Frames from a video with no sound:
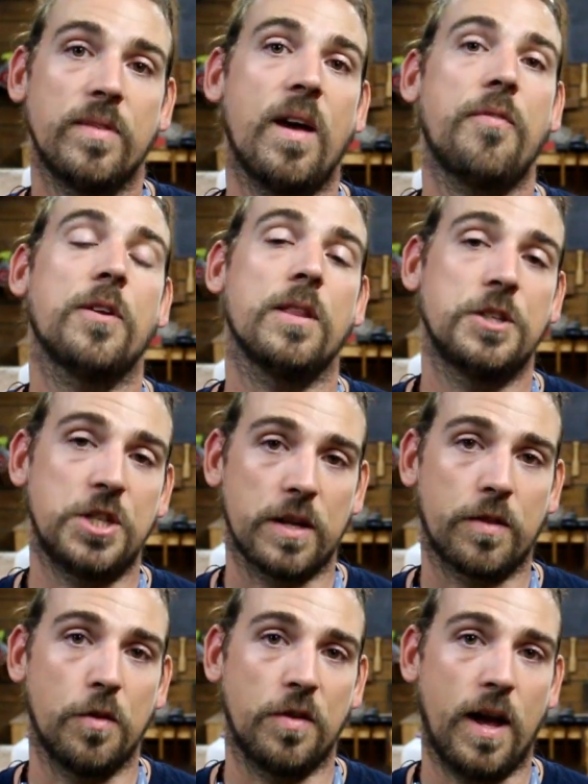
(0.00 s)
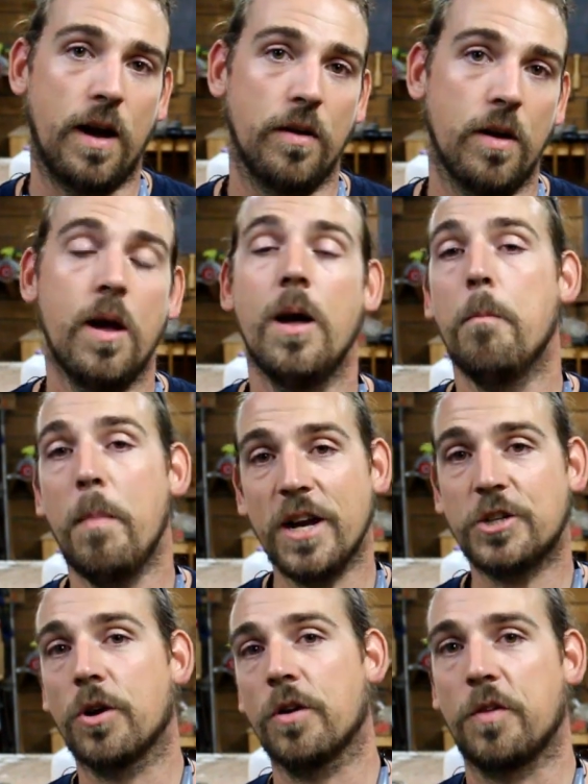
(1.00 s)
Definitely check those out.
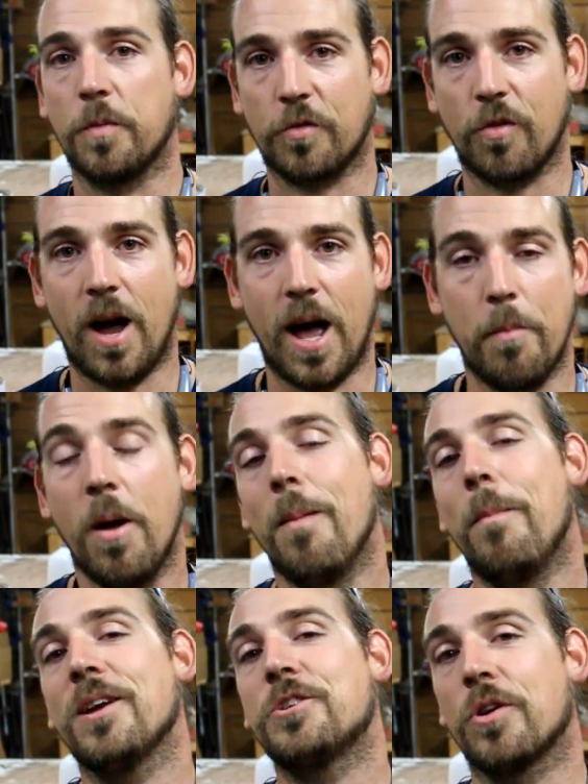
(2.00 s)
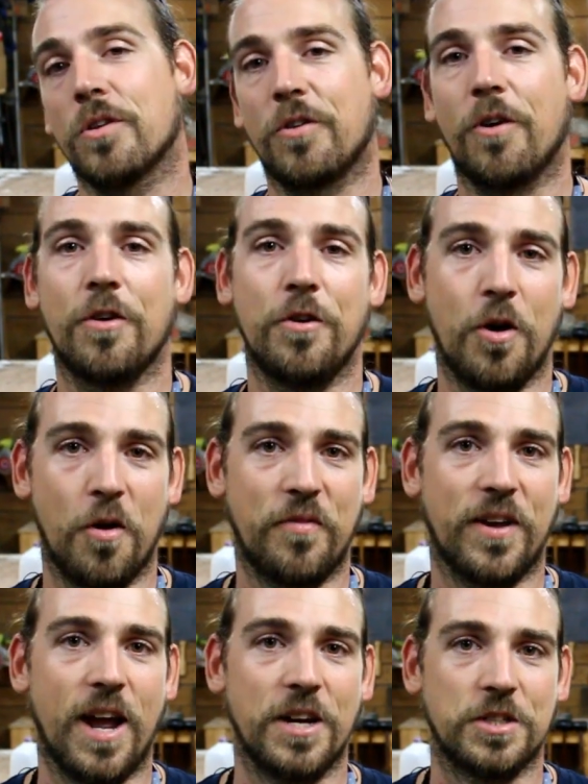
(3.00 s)
Make sure to subscribe. Make sure to turn on your
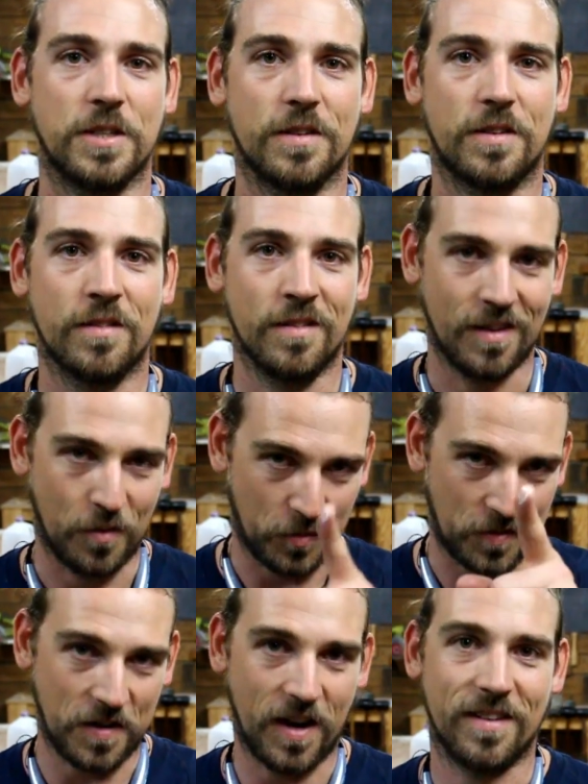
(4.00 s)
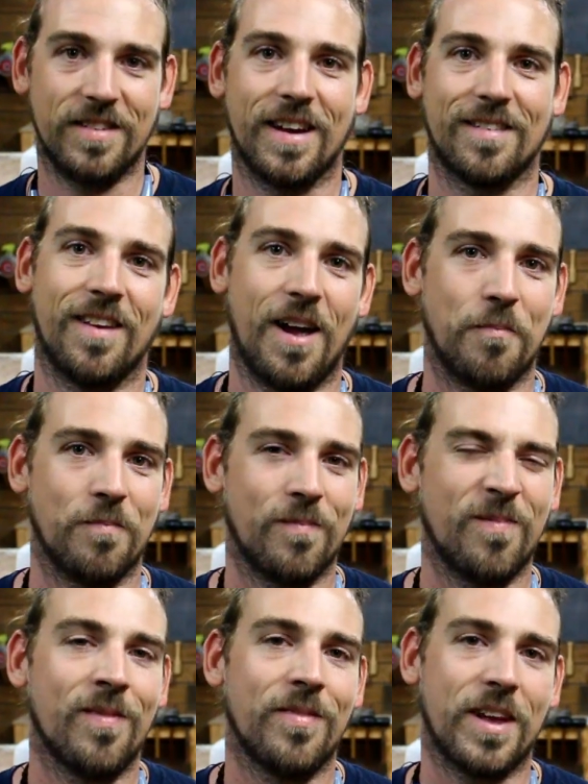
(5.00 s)
notifications. We'll see you guys next
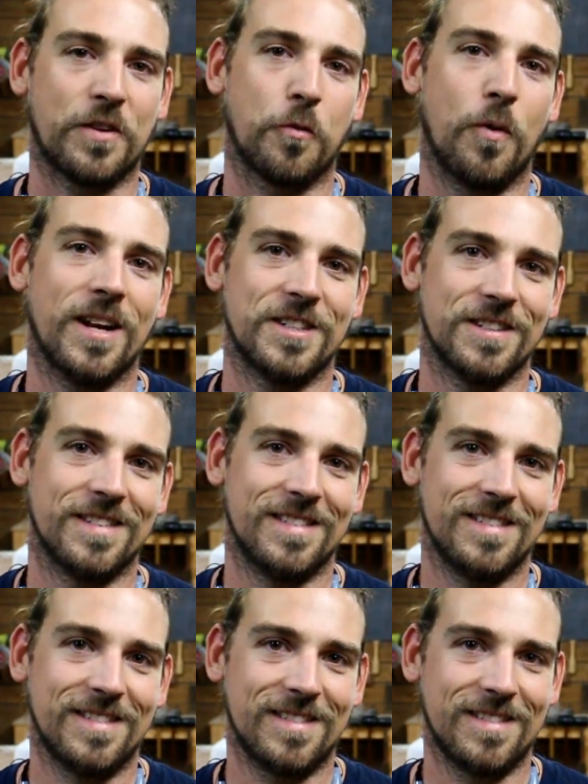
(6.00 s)
time. Thanks for watching.